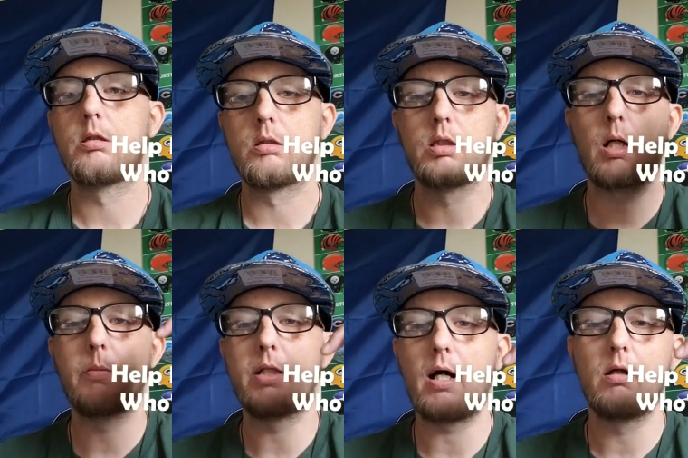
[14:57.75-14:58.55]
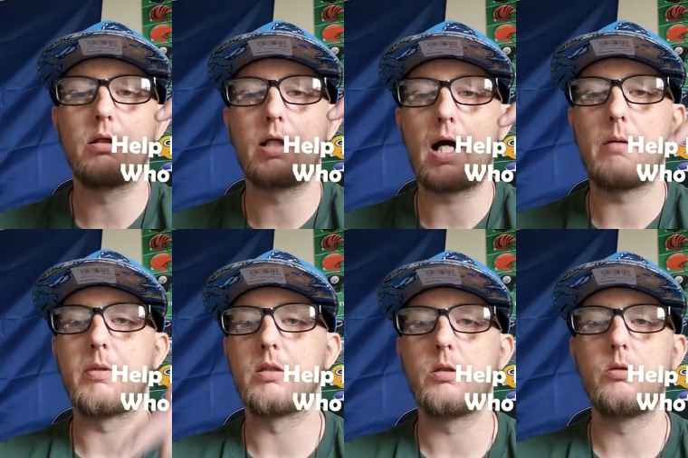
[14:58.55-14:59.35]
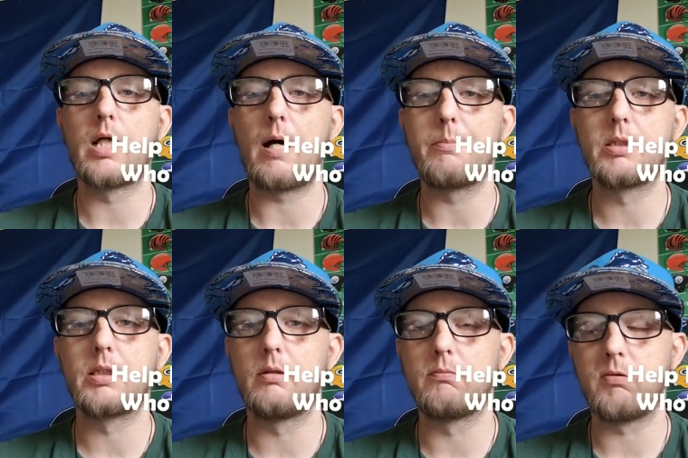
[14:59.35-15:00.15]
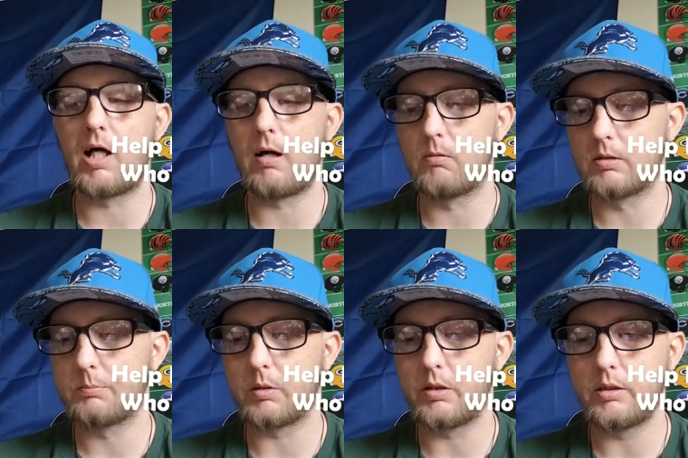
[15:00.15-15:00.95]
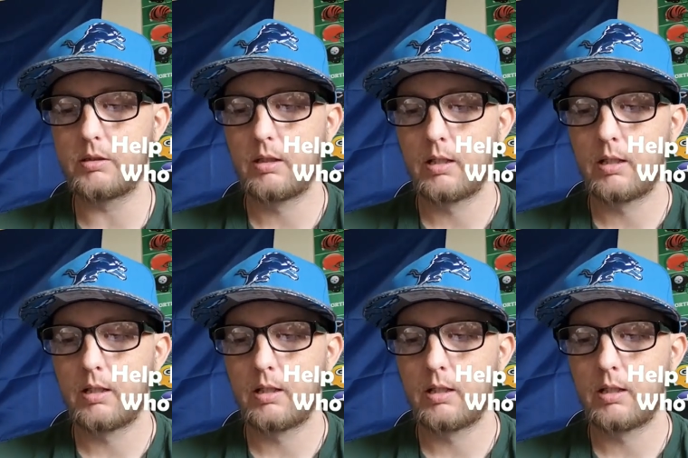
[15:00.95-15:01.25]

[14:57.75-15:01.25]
Tell me down in the comments who's opposite of Flowers, please.